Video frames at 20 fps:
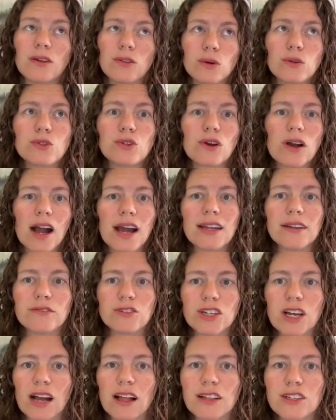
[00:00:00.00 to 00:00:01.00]
Those are kind
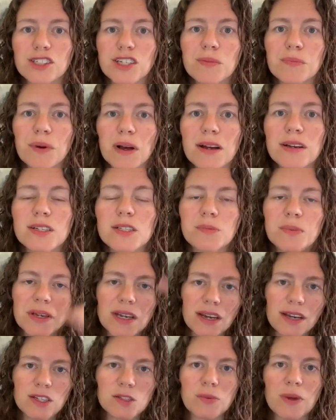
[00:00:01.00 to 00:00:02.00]
of challenging bugs
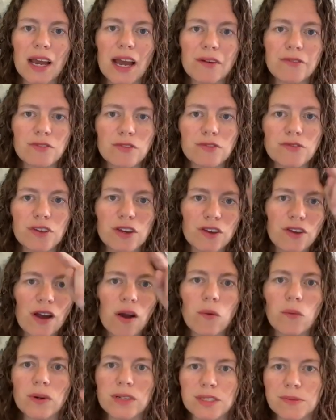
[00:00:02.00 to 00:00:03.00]
because we have to figure
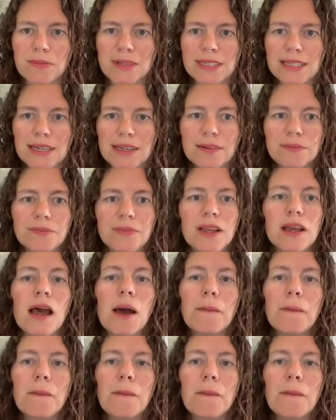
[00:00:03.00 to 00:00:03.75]
out what's missing.